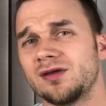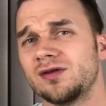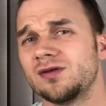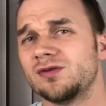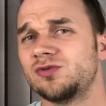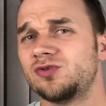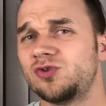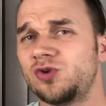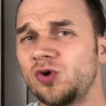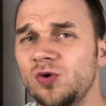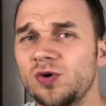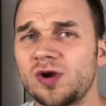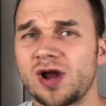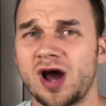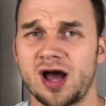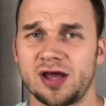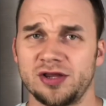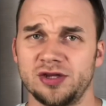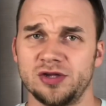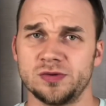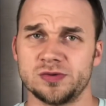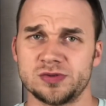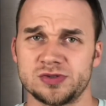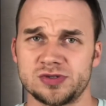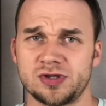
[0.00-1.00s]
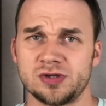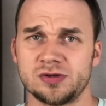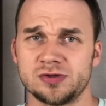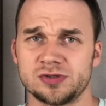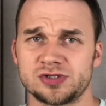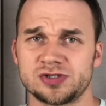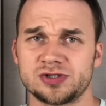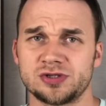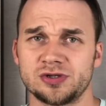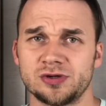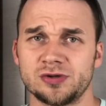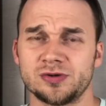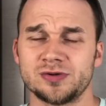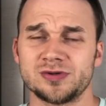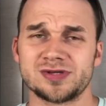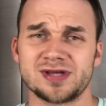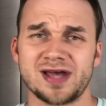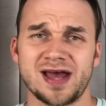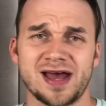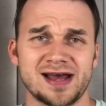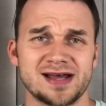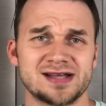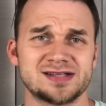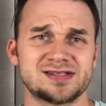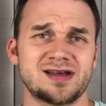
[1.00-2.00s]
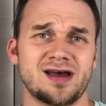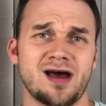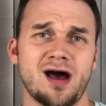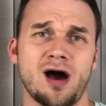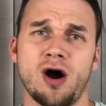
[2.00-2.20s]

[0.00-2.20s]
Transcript: do not use those screws, as